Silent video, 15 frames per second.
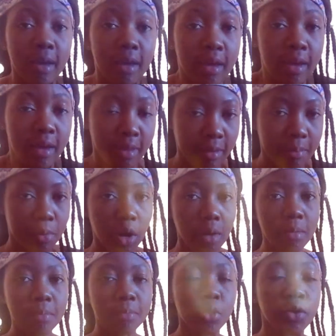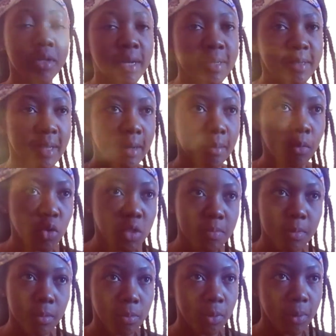And the problem today is that most
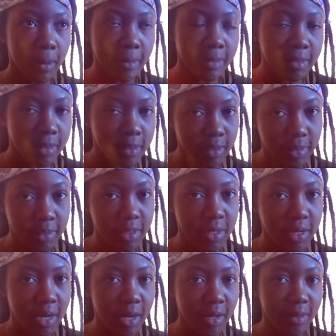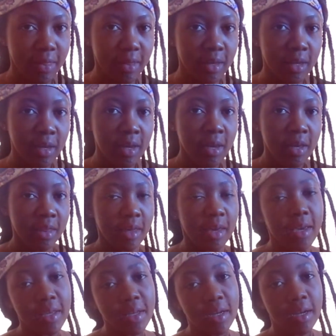people aren't eating healthy. They
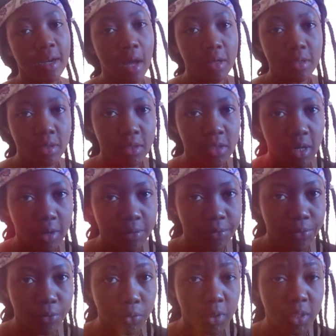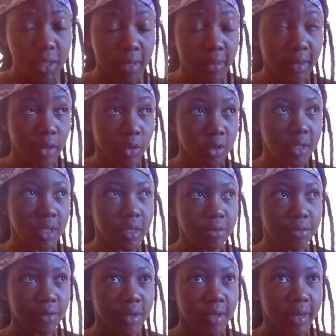eat a lot of junk food and they're not
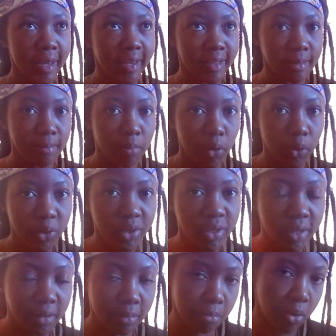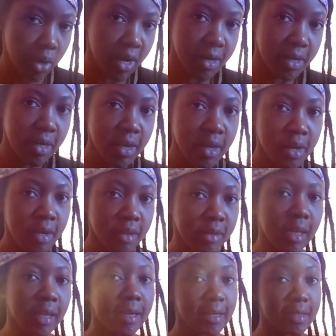giving like the body and the brain
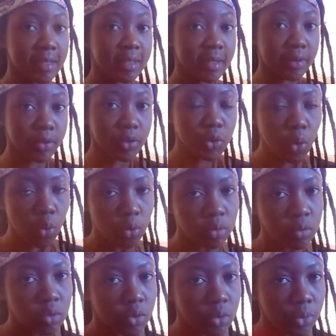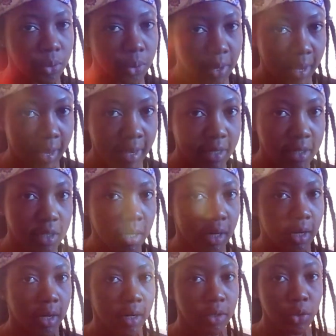the necessary tools to create
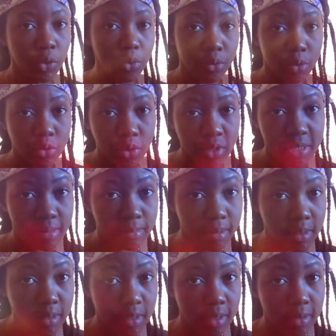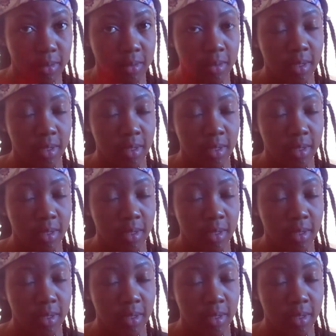neurotransmitters